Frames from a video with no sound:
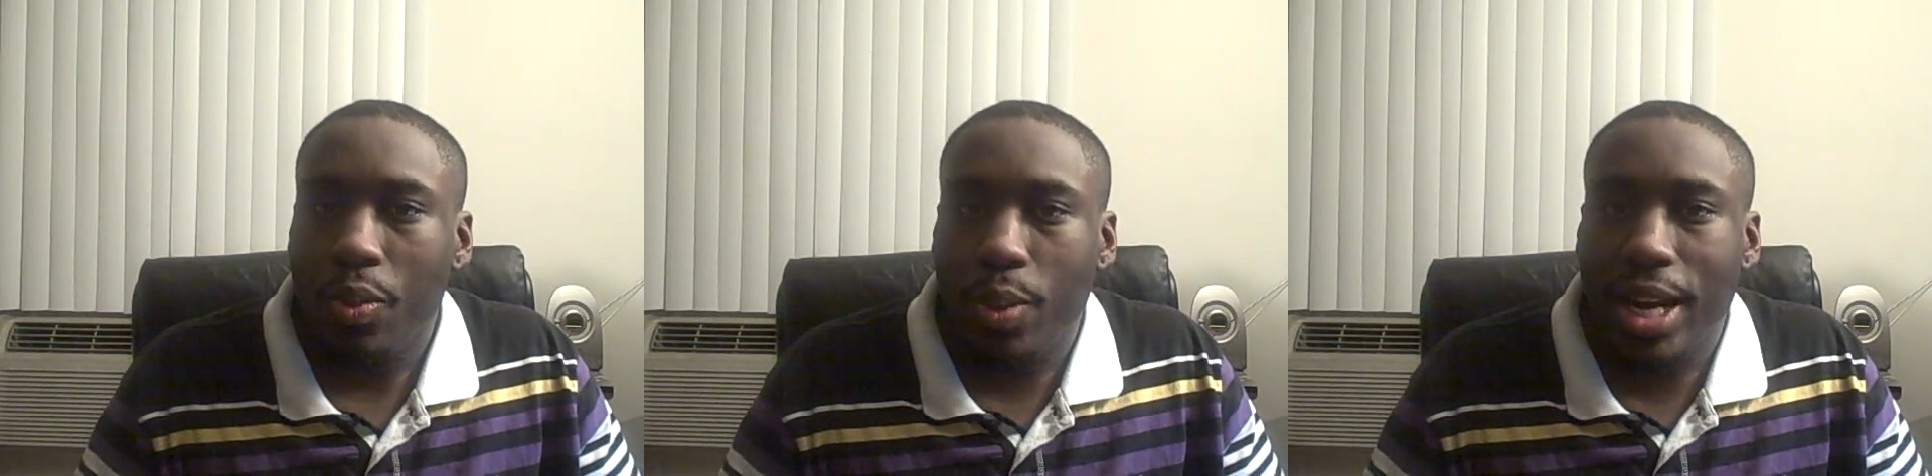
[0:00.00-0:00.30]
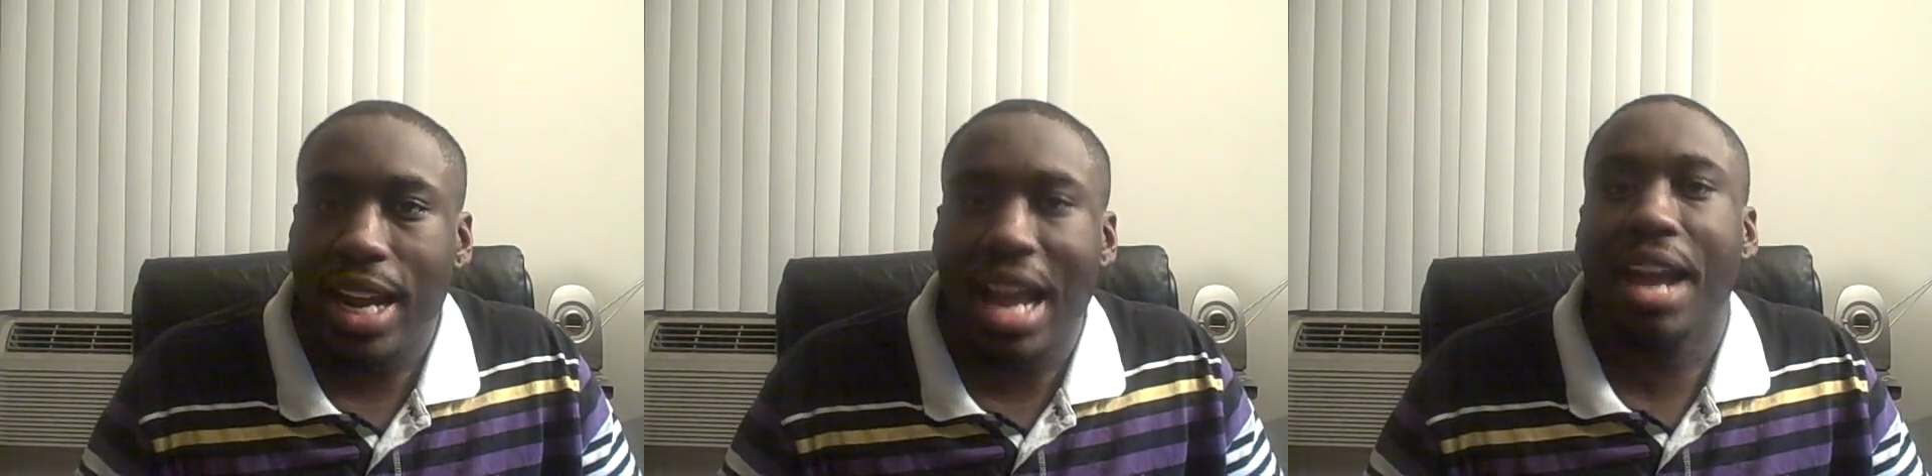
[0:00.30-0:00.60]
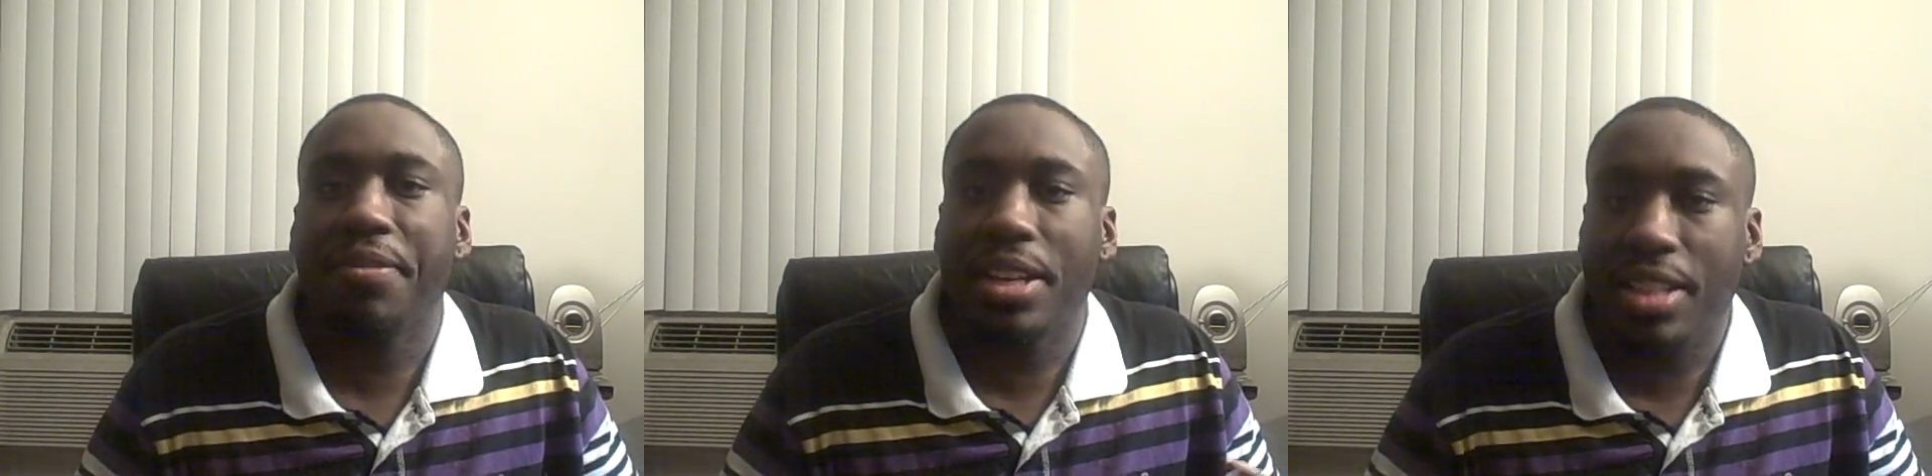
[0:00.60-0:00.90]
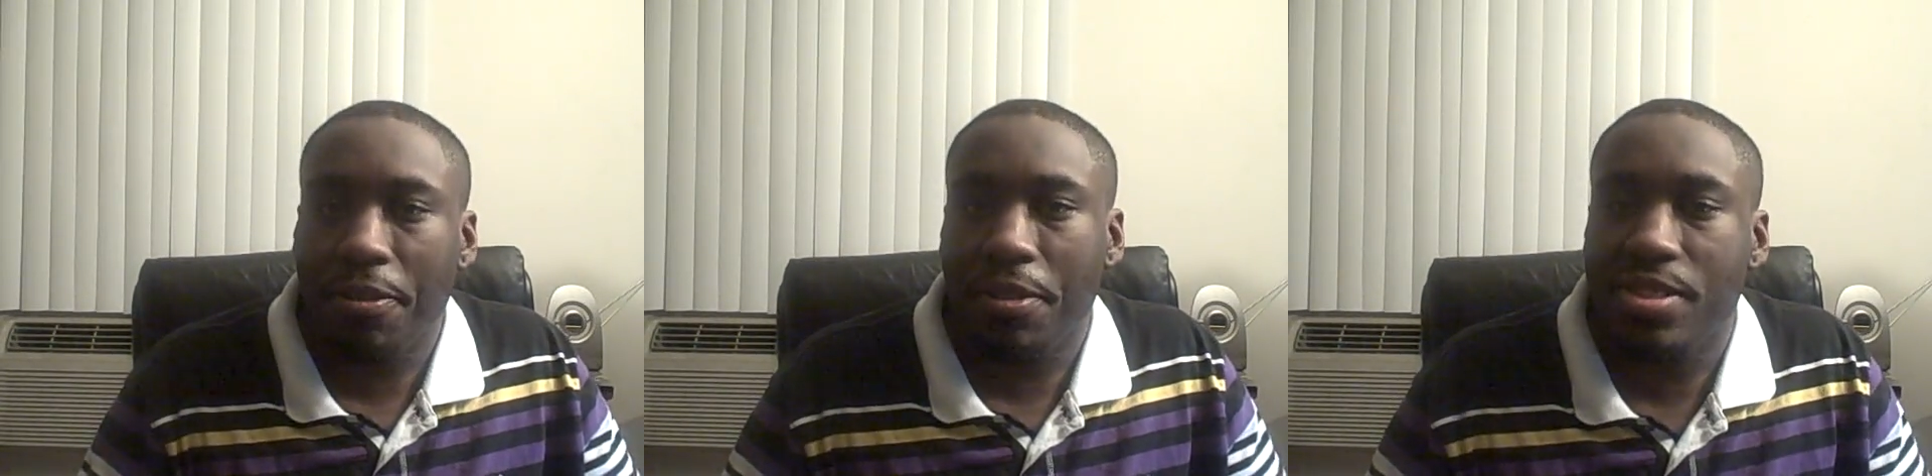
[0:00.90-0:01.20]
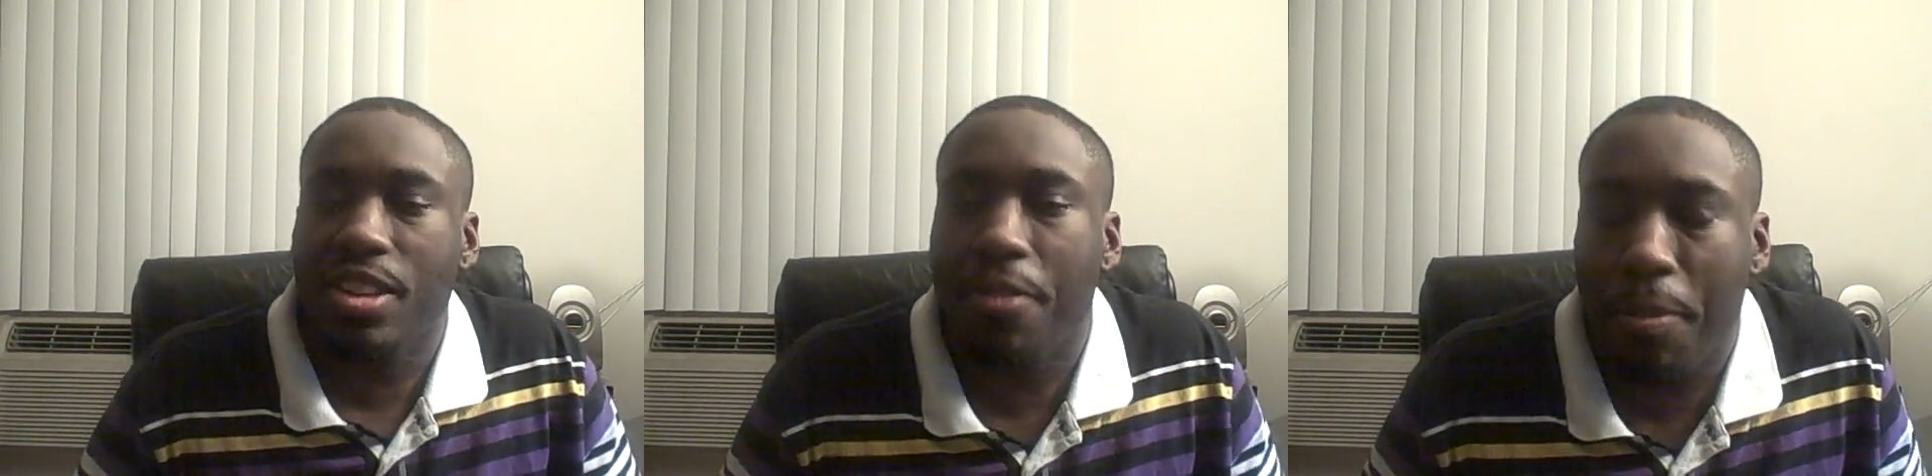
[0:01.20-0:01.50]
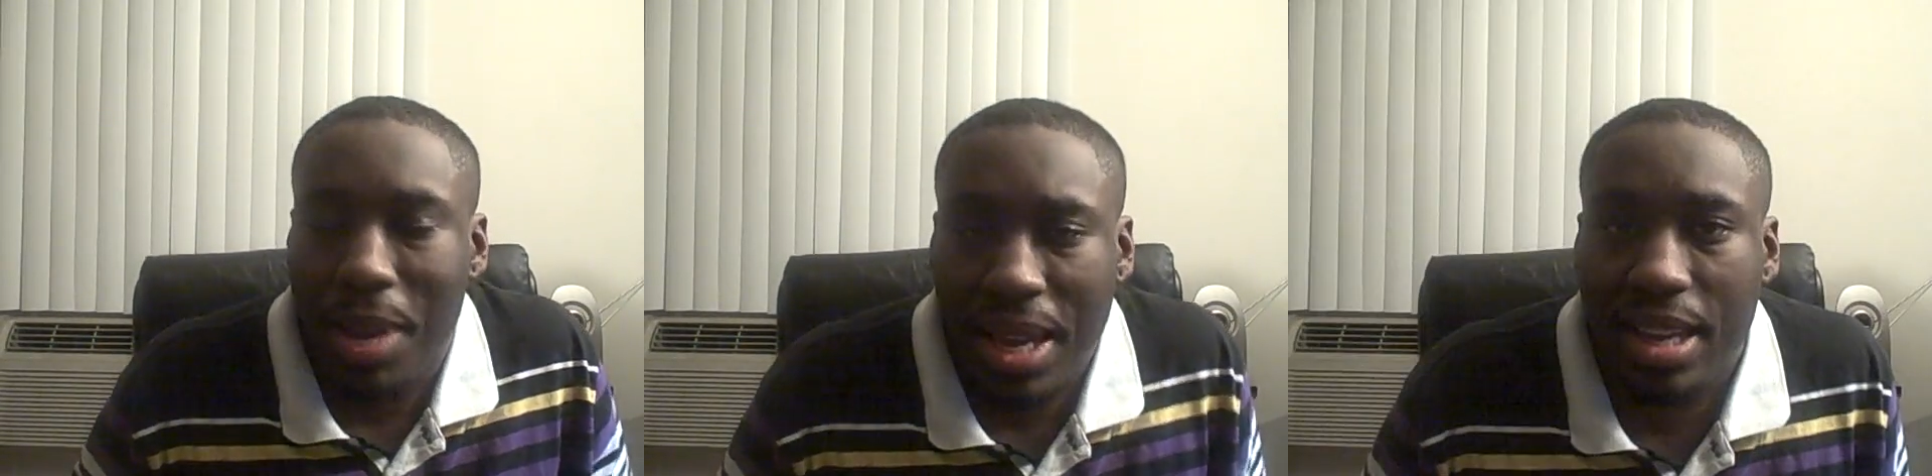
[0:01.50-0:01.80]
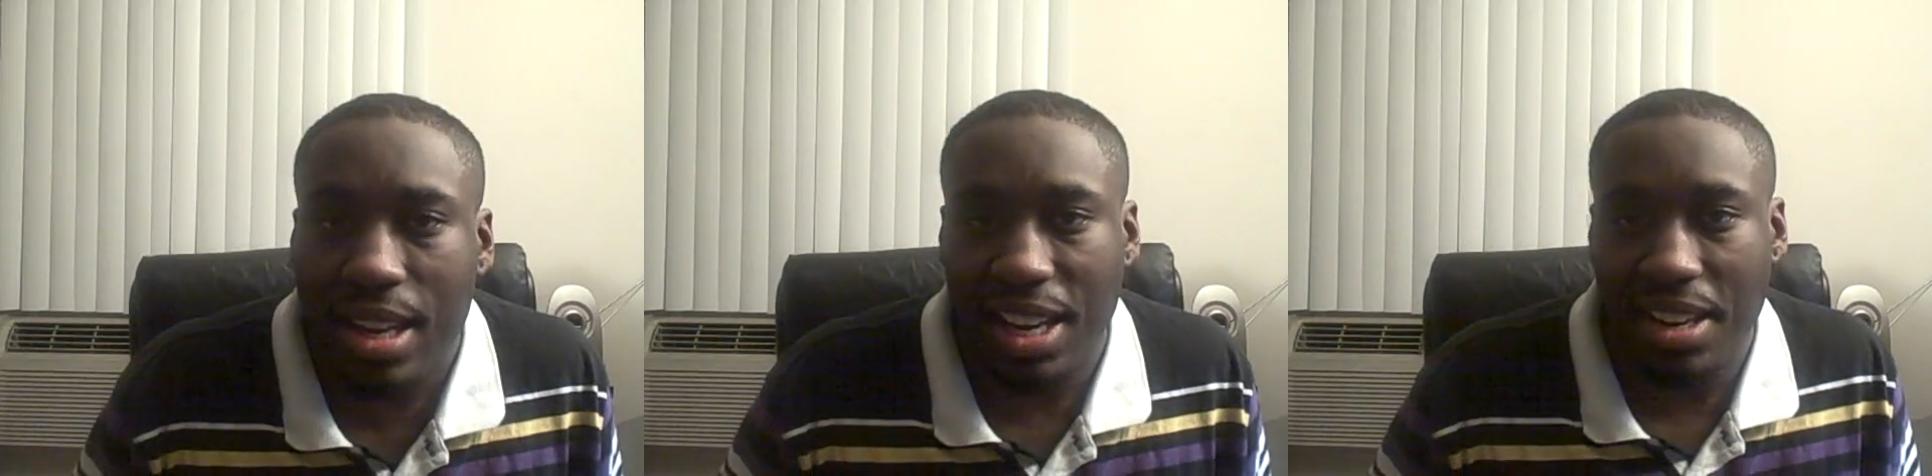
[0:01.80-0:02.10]
we have a difference of
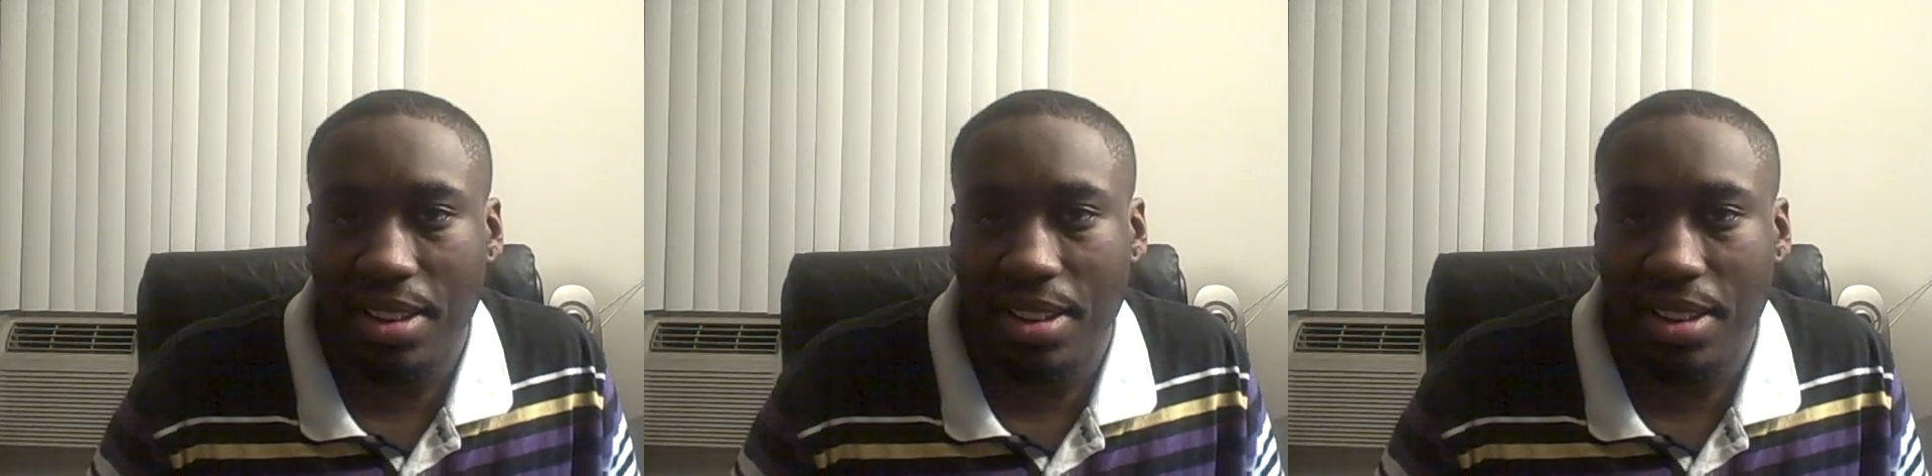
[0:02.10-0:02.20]
opinion.